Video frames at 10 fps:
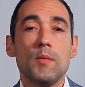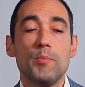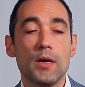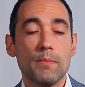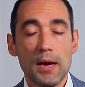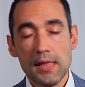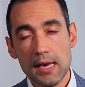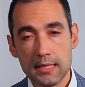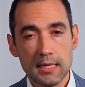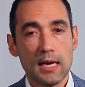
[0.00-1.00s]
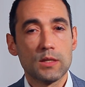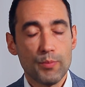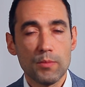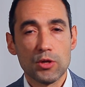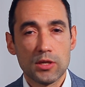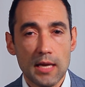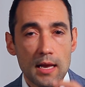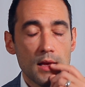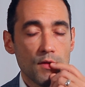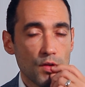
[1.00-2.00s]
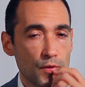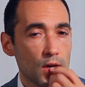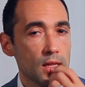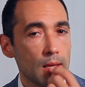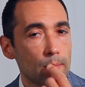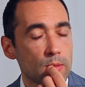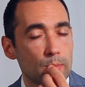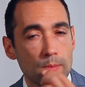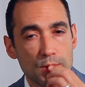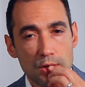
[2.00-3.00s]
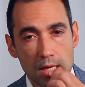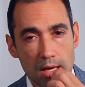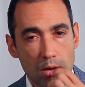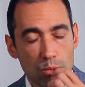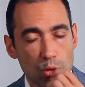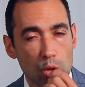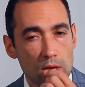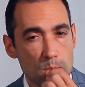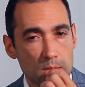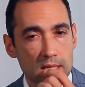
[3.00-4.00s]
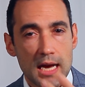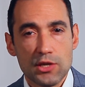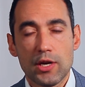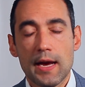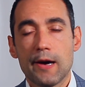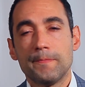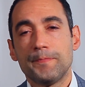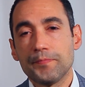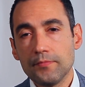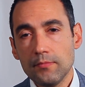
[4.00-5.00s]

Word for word: But by the next day, it's pretty much set. If you feel any lumps and bumps, you can kind of roll it, massage it out,